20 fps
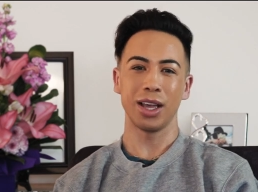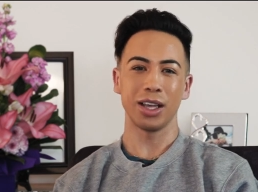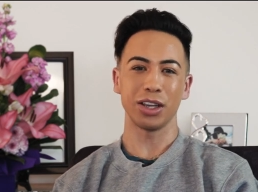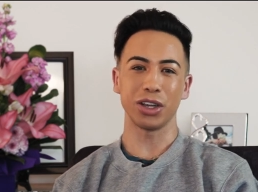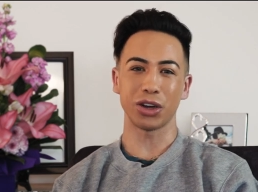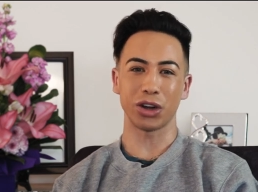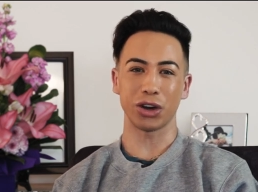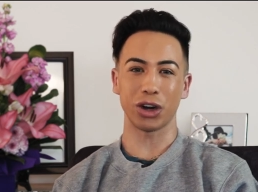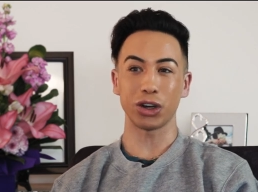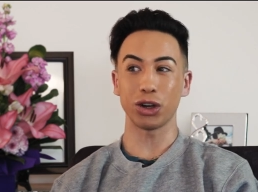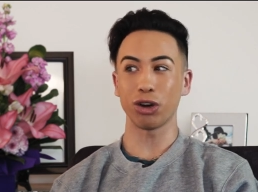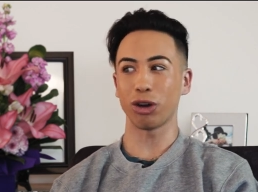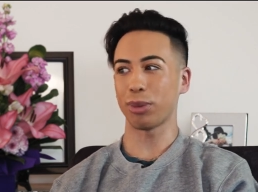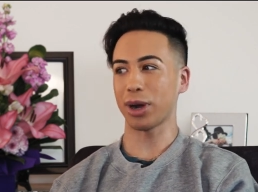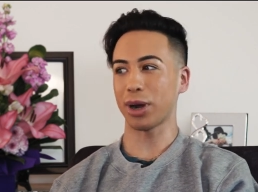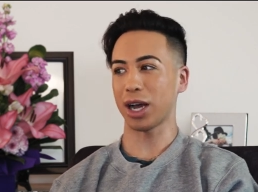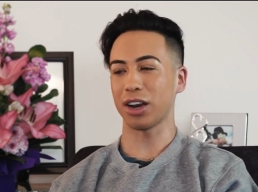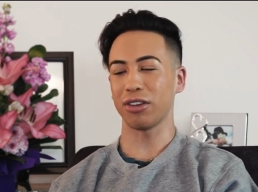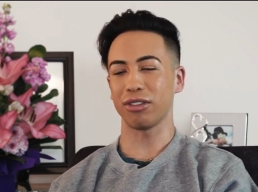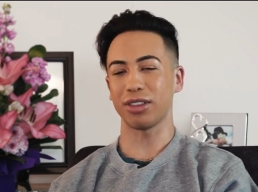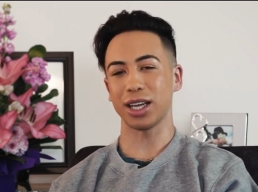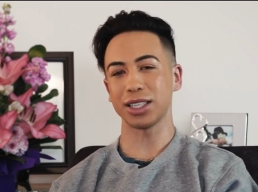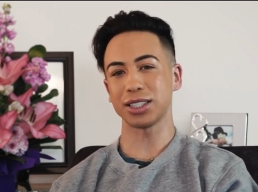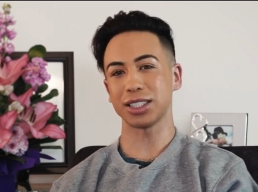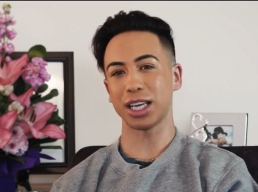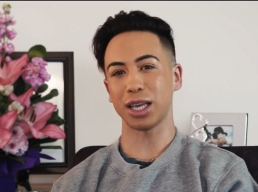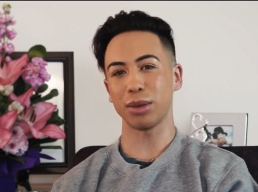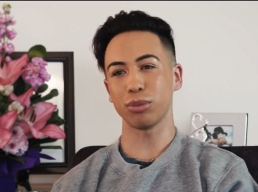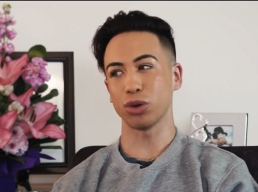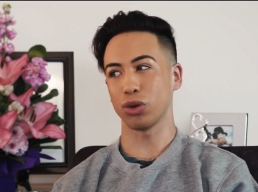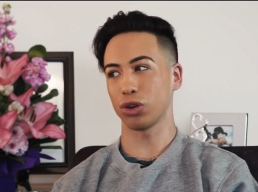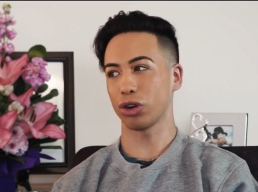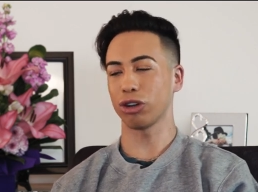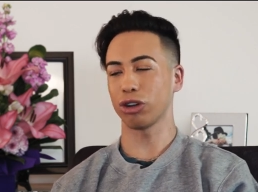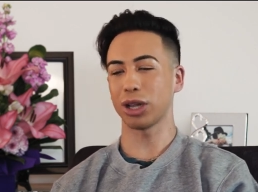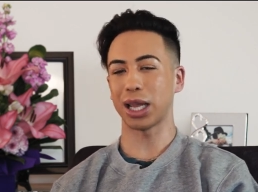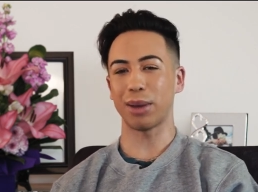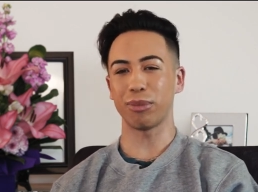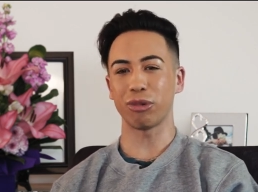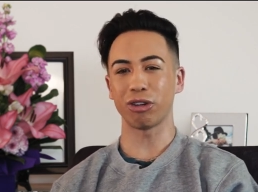you know you're a part of that team or
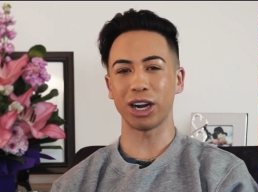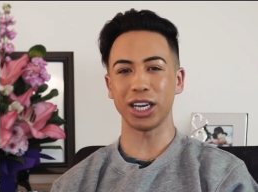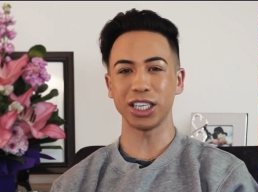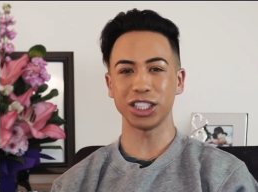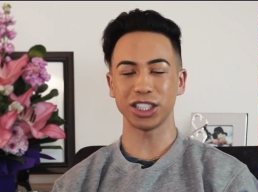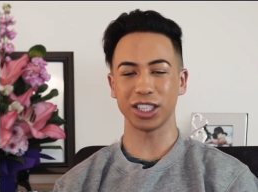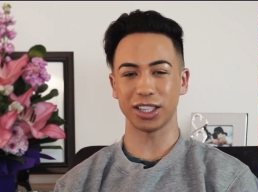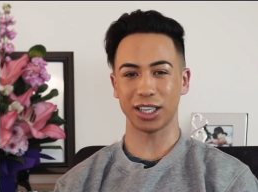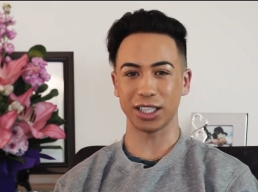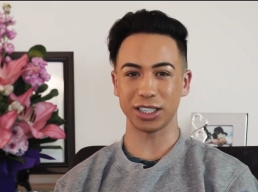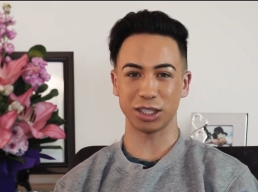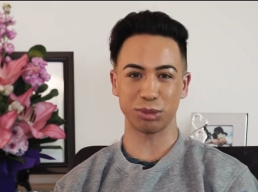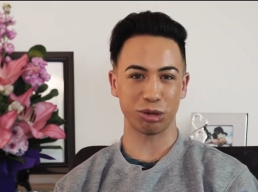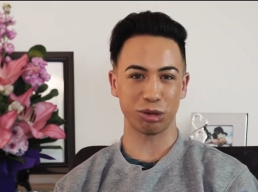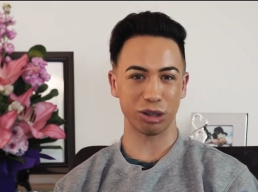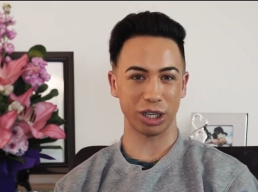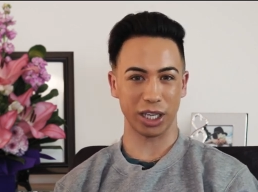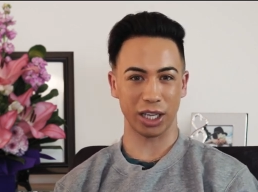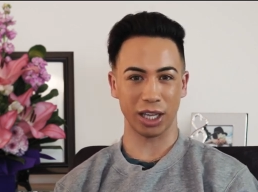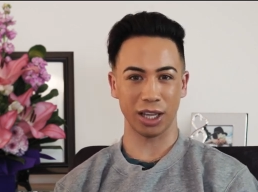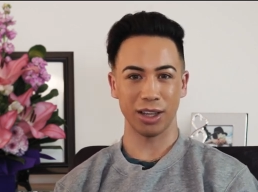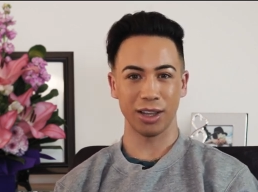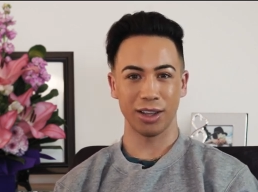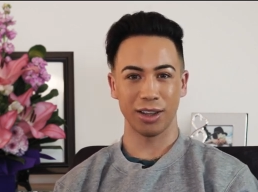collaboration that's pretty